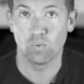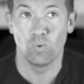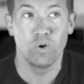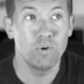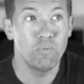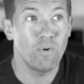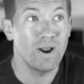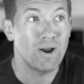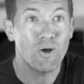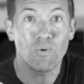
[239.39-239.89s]

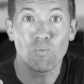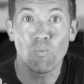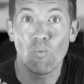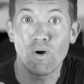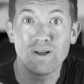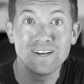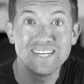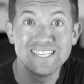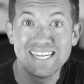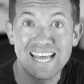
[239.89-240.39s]
We went on
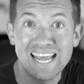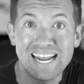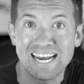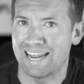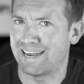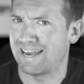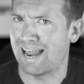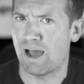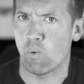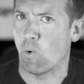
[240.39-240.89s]
one date
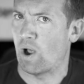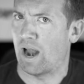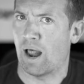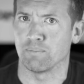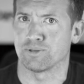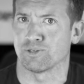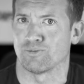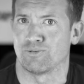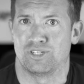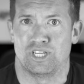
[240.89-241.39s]
and now what,
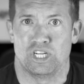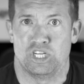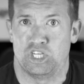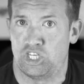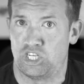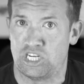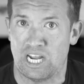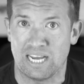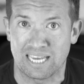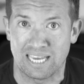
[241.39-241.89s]
I'm supposed to
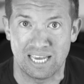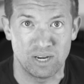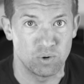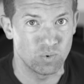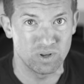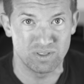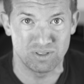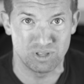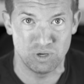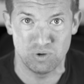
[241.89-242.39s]
check in
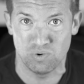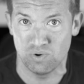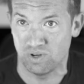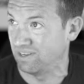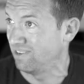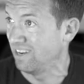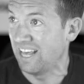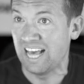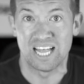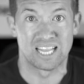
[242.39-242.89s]
with you
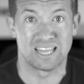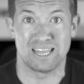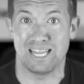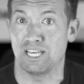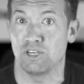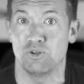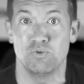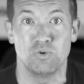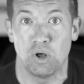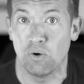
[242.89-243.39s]
and
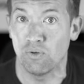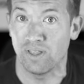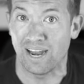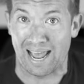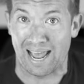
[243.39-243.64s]
let you know that